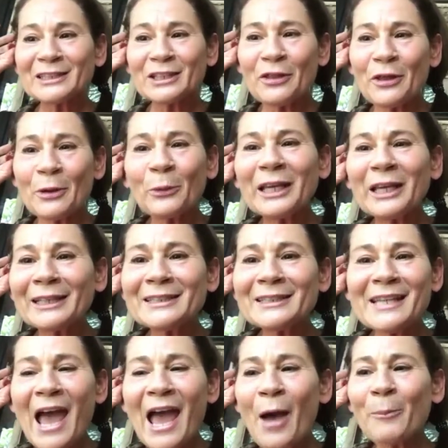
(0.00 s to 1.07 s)
so that we can
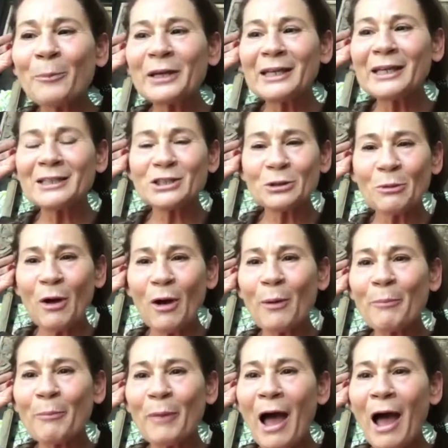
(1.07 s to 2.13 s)
tap into
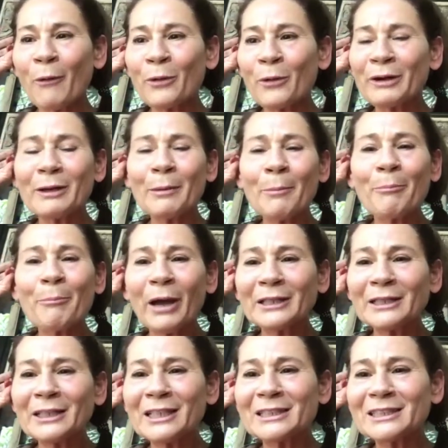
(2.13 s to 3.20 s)
our power and
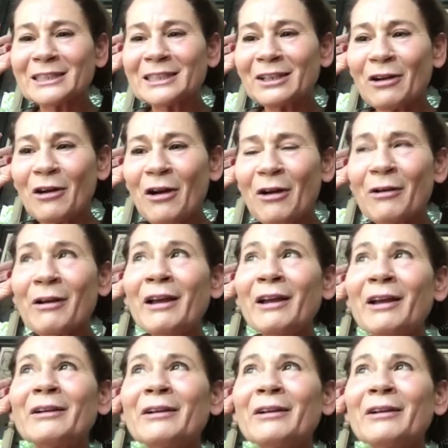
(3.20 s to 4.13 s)
abundance and our